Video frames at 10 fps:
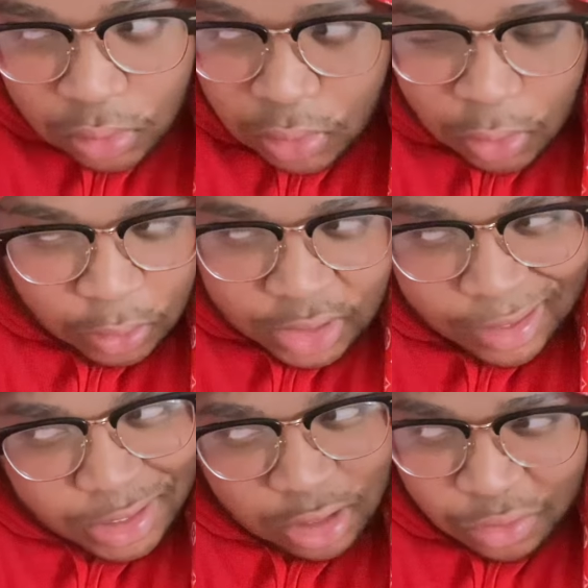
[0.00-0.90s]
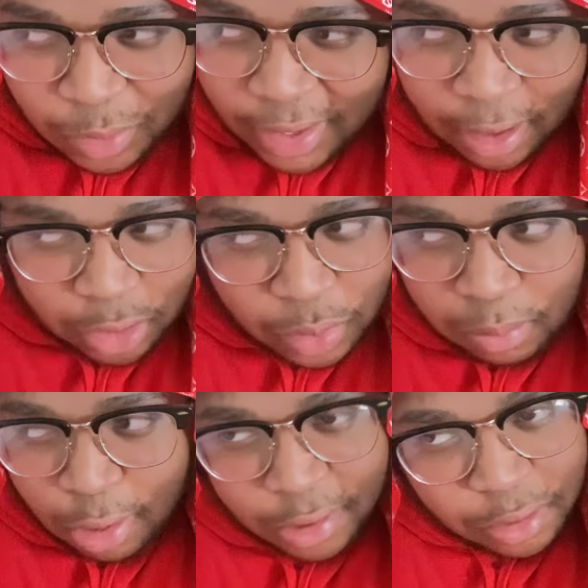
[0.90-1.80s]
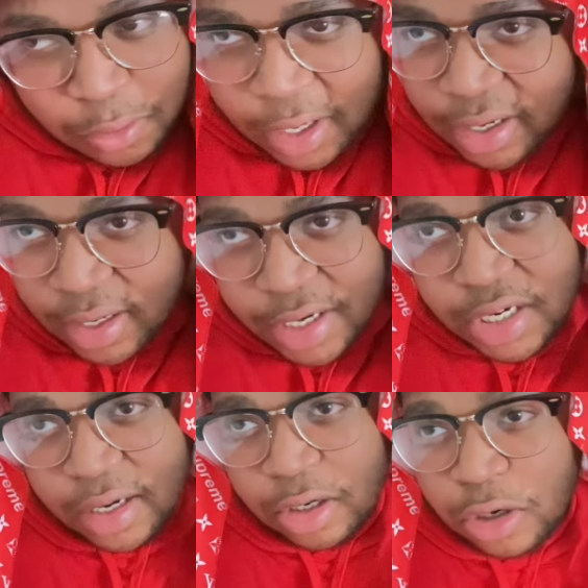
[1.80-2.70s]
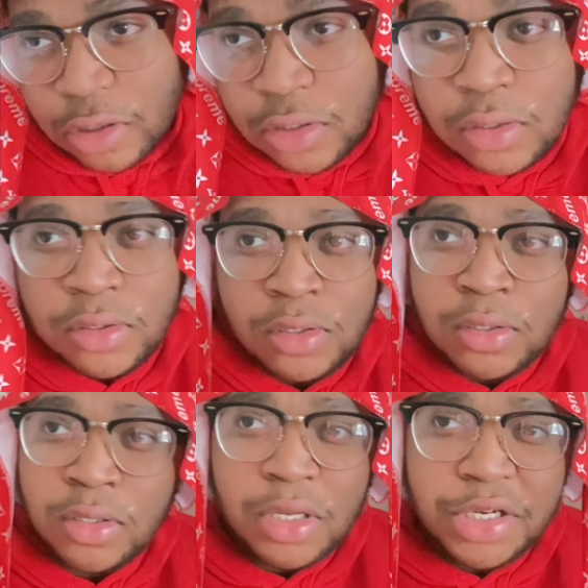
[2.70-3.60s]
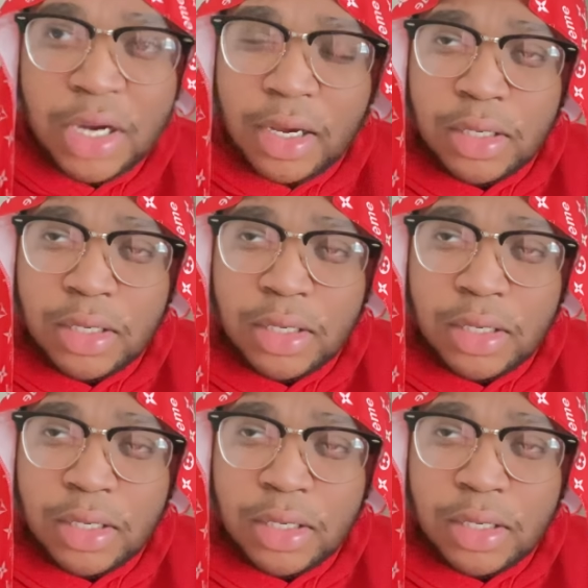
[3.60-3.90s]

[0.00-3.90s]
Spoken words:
Only stayed at y'all's for one day out the week, bro. Don't do that. He shot the girl. He shot her.